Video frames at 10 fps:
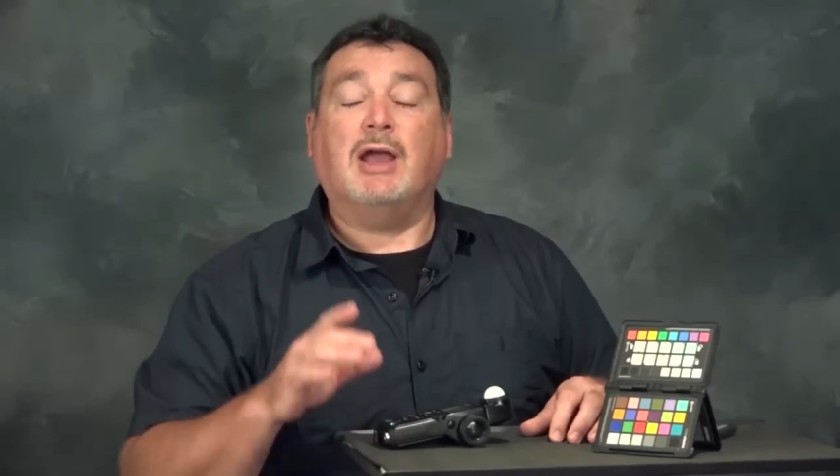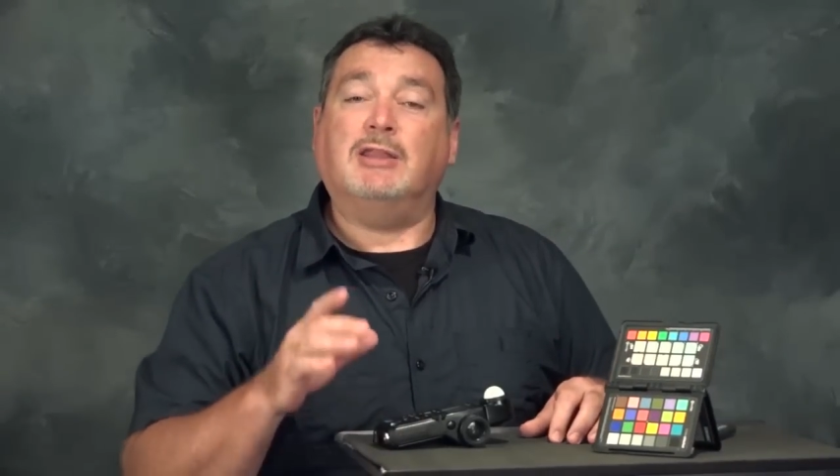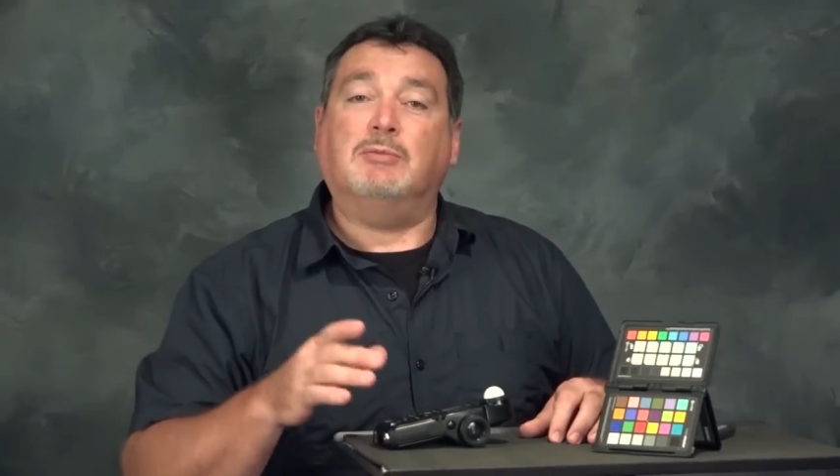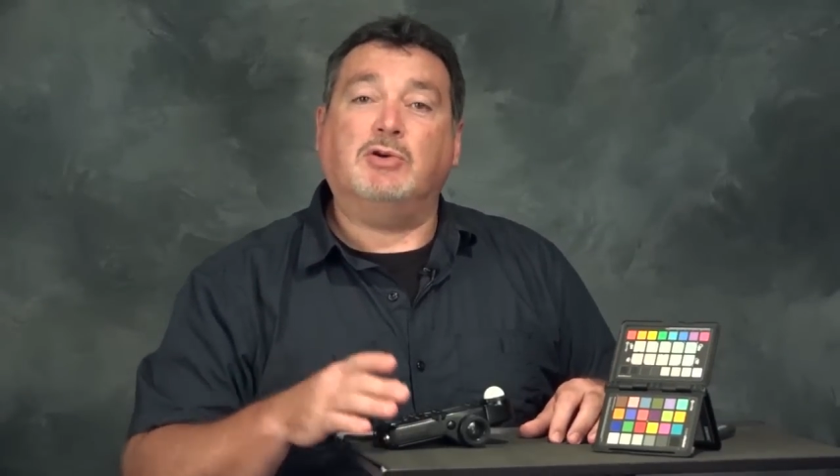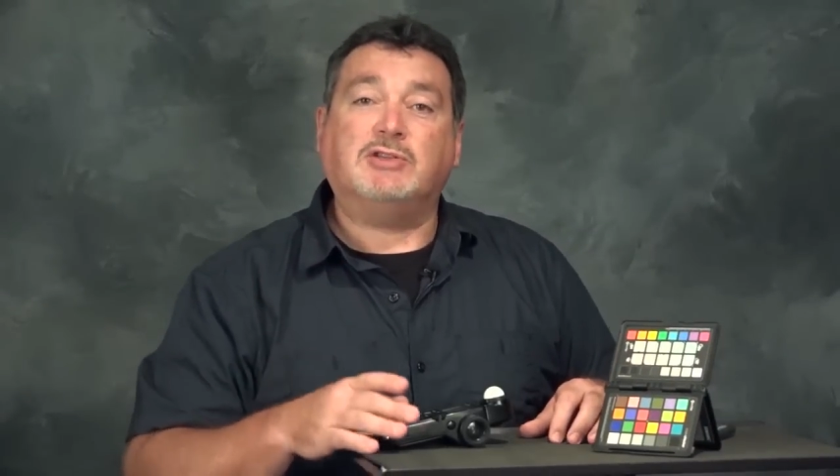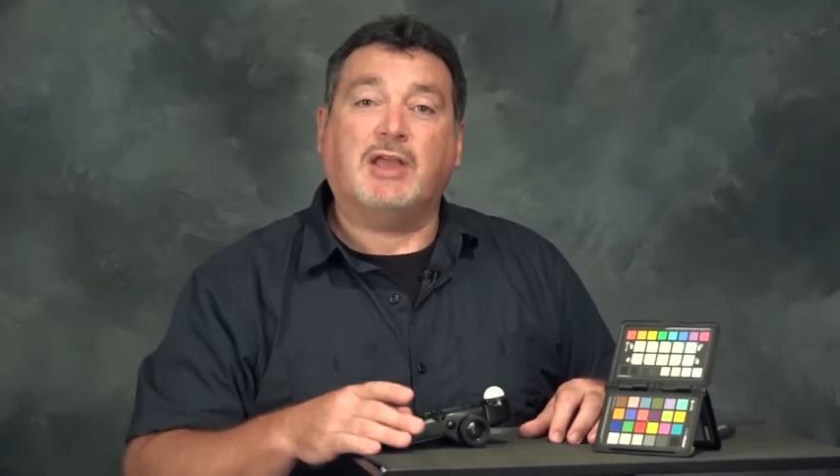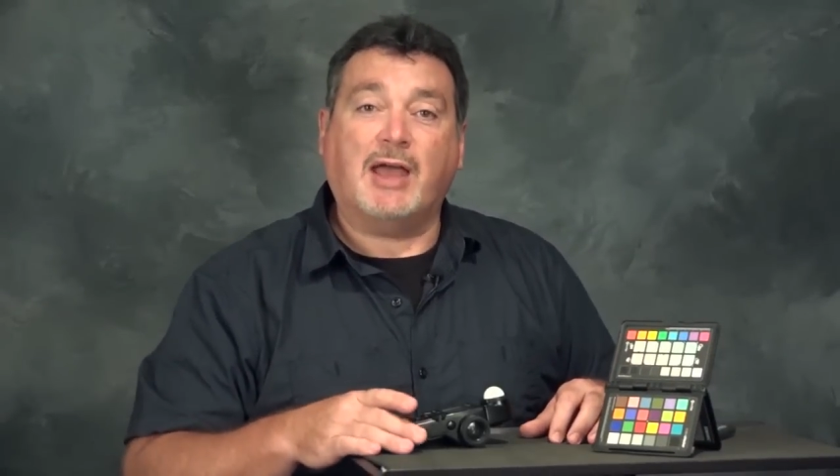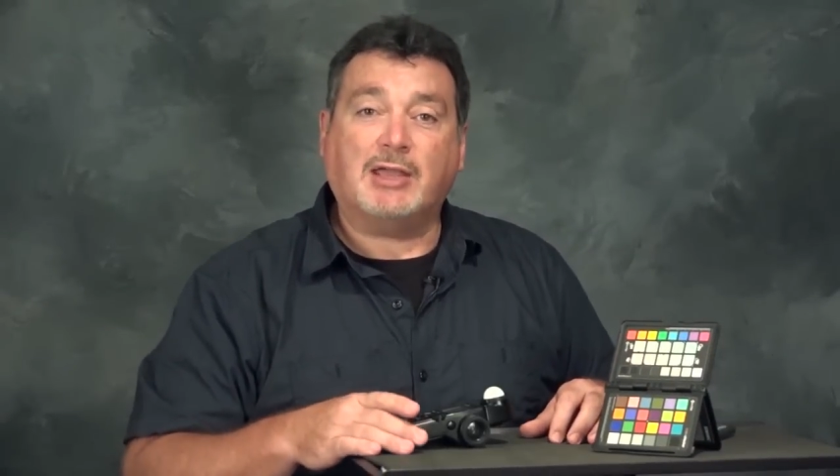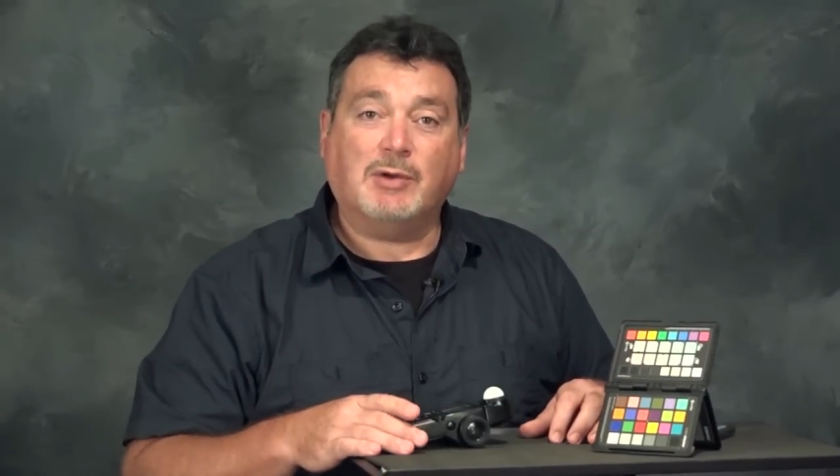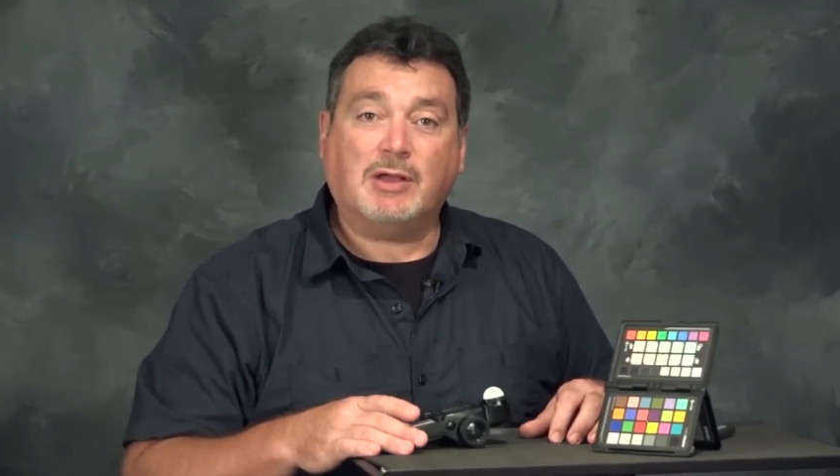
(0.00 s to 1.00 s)
and the most
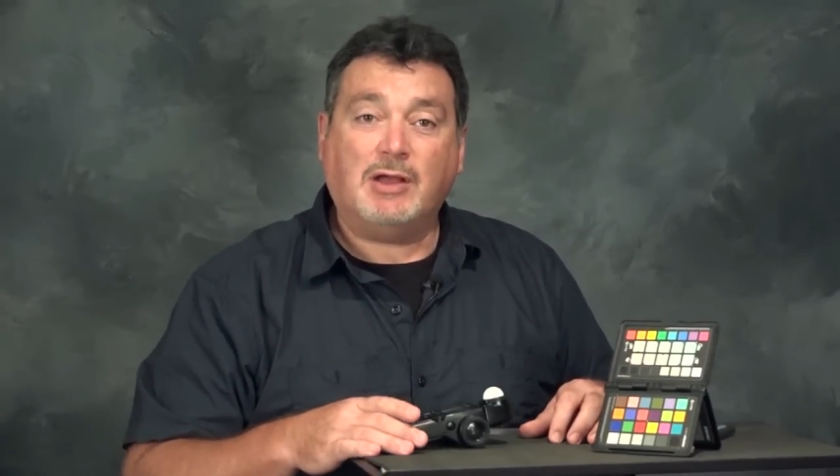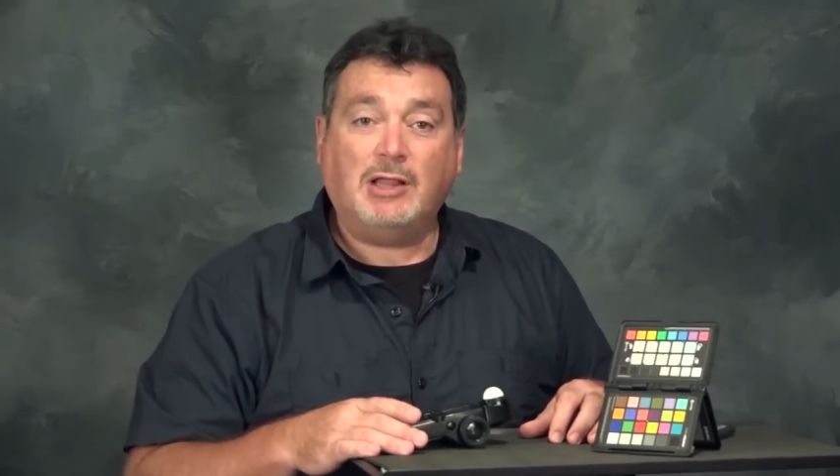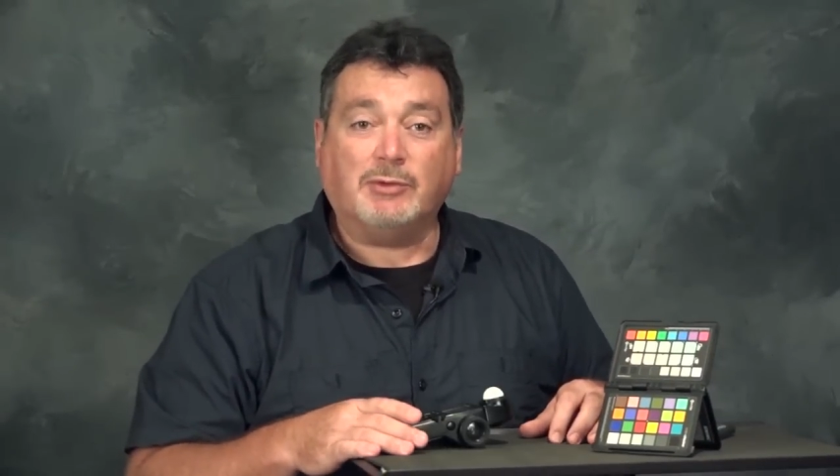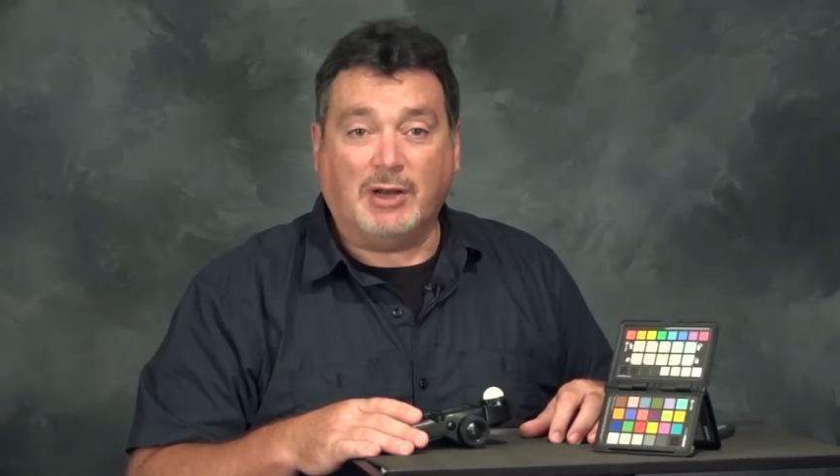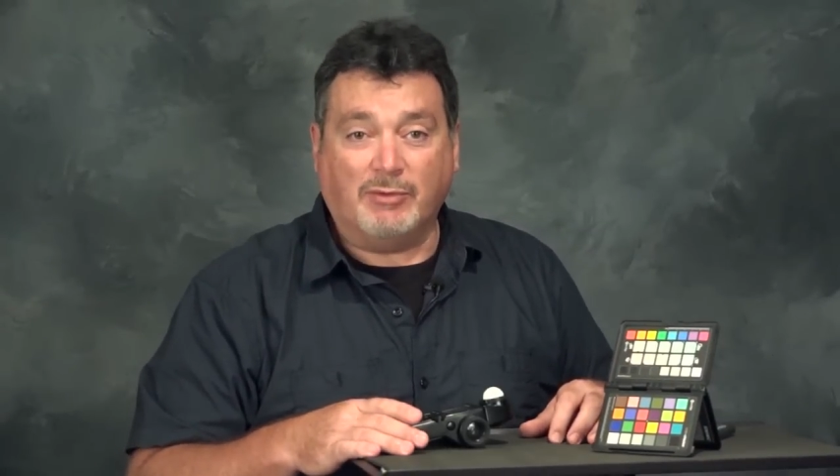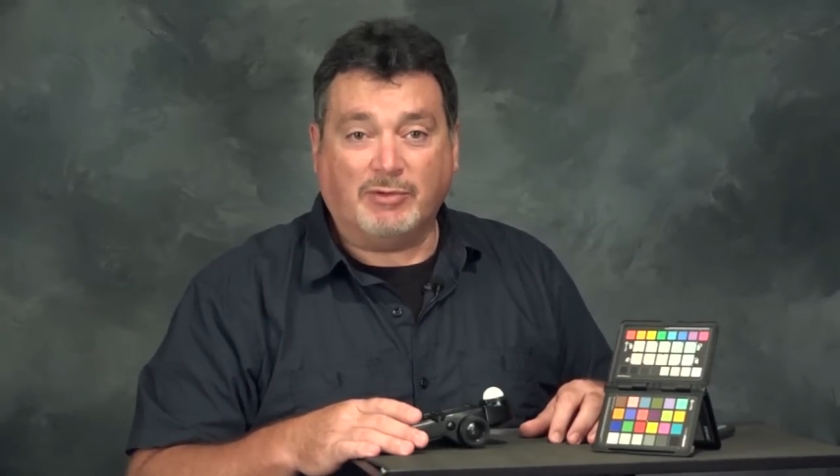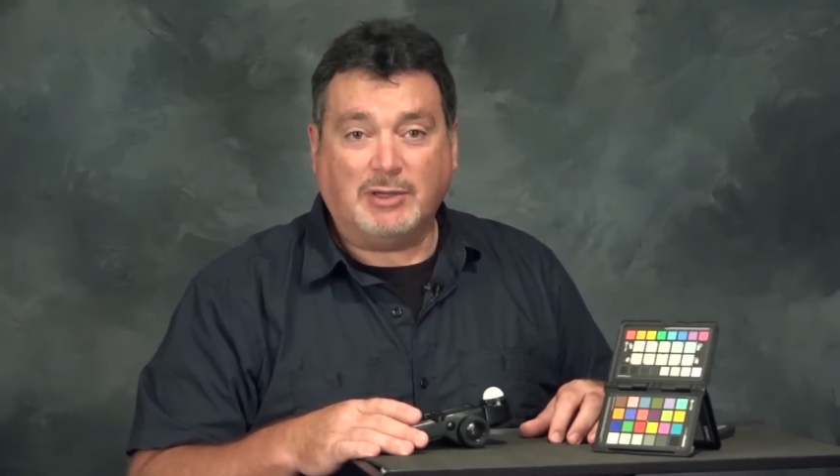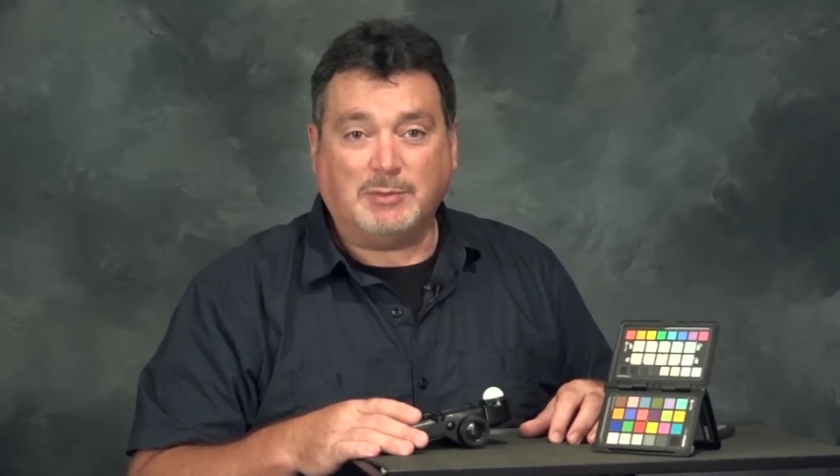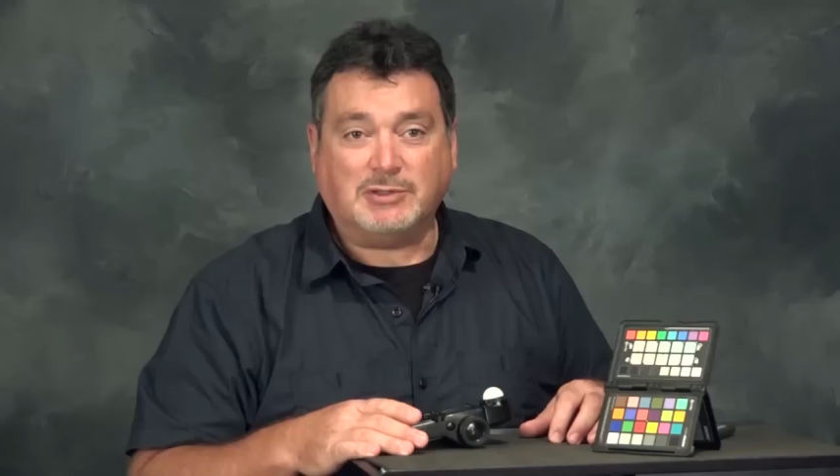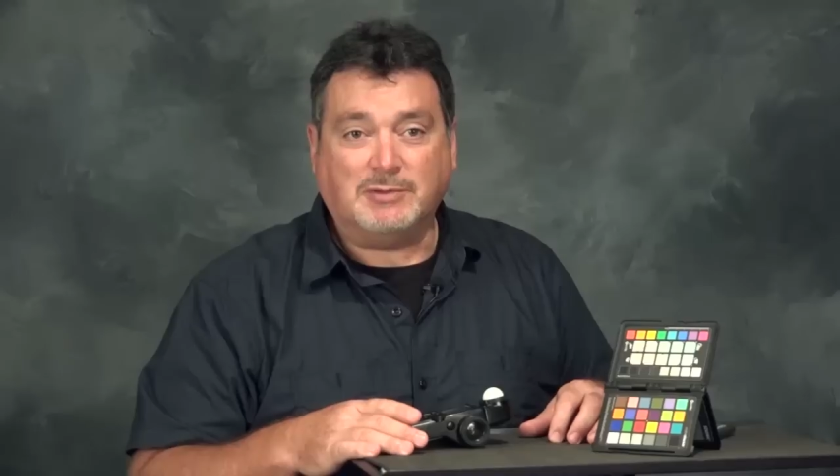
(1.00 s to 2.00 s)
accurate color in every
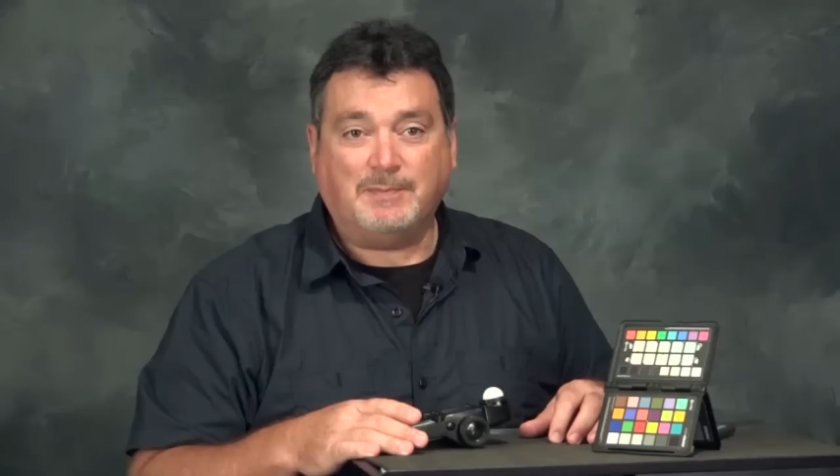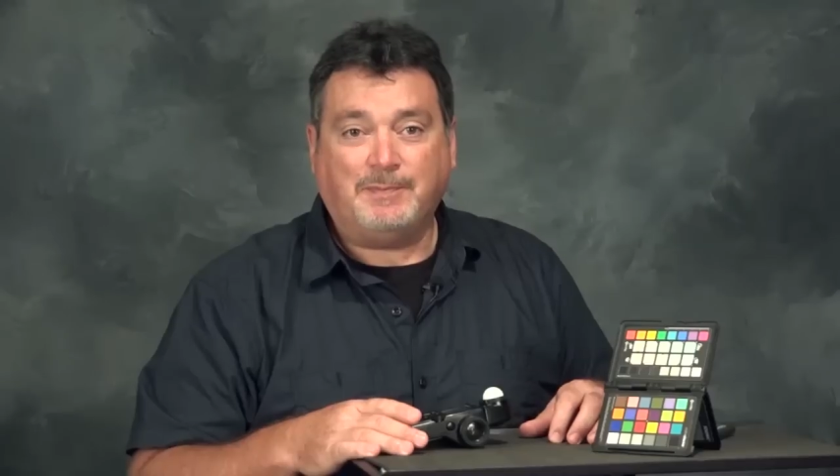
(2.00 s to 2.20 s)
image.